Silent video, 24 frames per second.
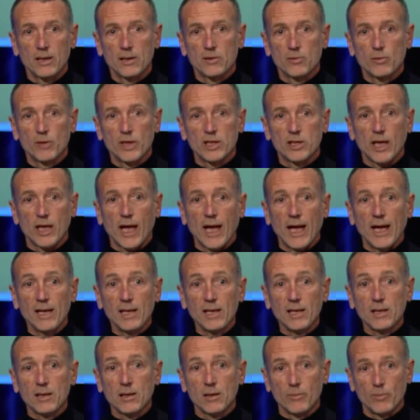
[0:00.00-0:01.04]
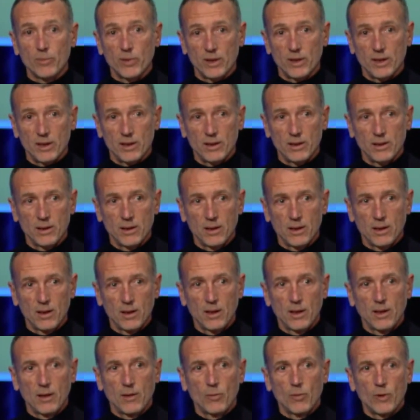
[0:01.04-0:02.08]
against which any company
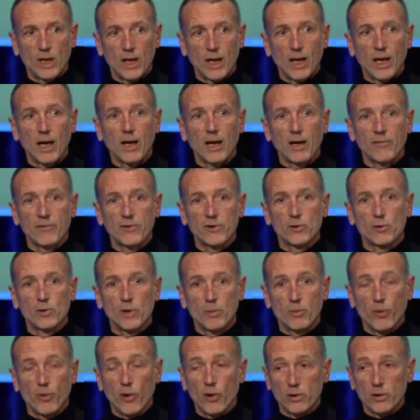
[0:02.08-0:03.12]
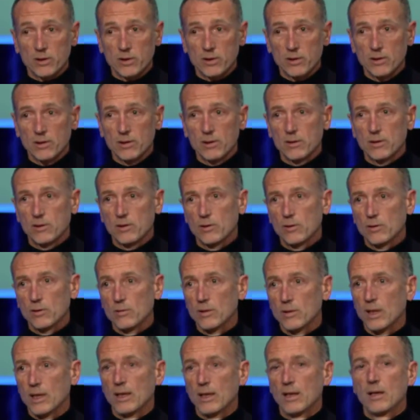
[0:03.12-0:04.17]
will have to report
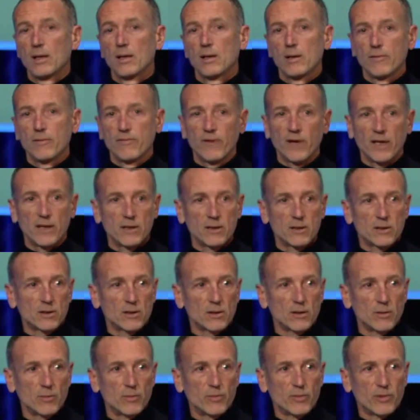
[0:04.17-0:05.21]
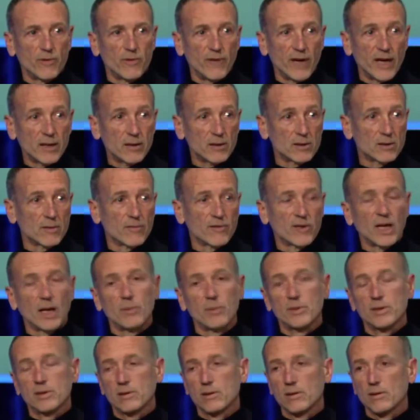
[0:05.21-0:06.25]
to the financial providers
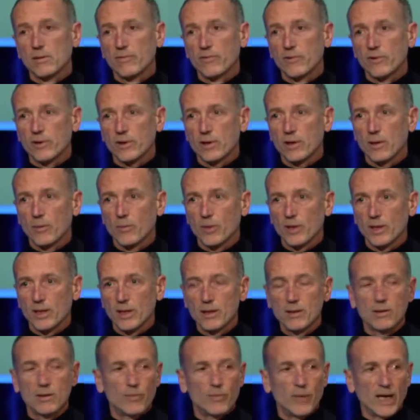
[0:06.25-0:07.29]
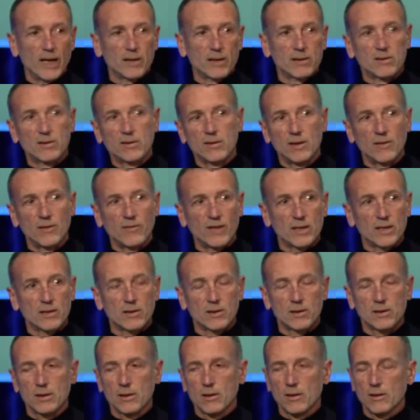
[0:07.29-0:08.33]
of capital for the company, the banks, the
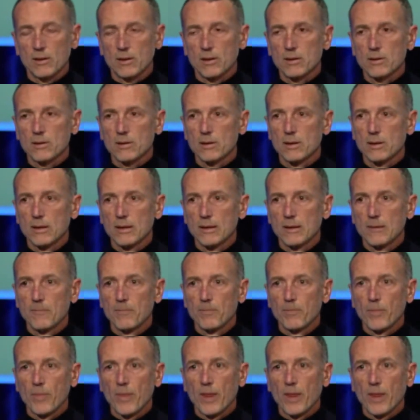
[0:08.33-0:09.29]
investors, and others,